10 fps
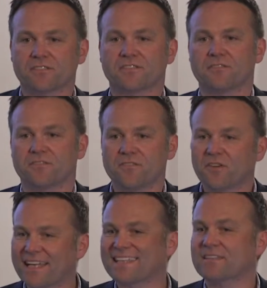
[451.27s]
So you're not
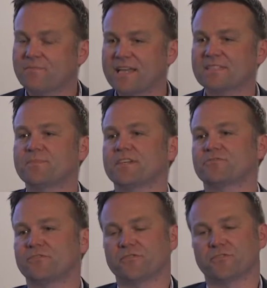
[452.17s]
getting the best
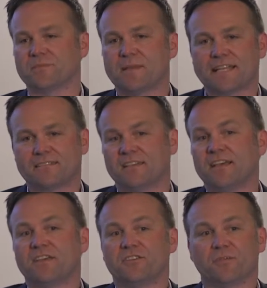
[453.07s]
picture of your demand,
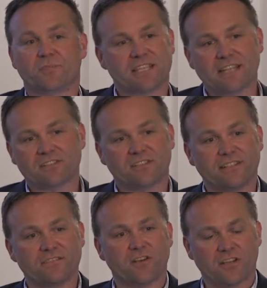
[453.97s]
you're potentially
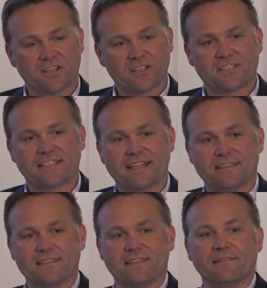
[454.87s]
not
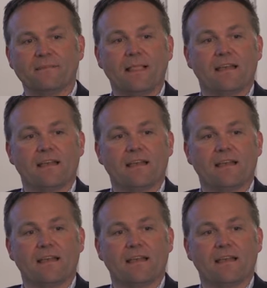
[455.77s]
understanding